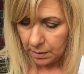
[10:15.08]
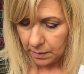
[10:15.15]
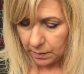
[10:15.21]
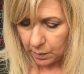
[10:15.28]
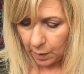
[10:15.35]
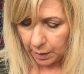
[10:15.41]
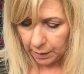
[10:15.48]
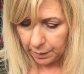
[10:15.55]

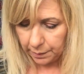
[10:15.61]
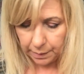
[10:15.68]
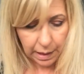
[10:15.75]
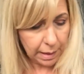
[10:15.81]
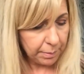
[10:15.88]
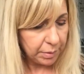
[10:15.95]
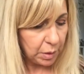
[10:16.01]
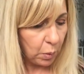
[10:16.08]
So I
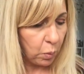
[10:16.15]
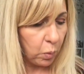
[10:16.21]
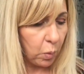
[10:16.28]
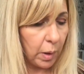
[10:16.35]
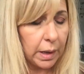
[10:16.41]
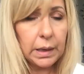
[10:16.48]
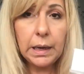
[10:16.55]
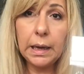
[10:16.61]
grabbed
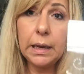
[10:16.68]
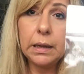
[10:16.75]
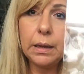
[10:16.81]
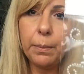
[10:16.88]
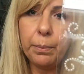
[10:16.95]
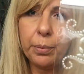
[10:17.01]
one in the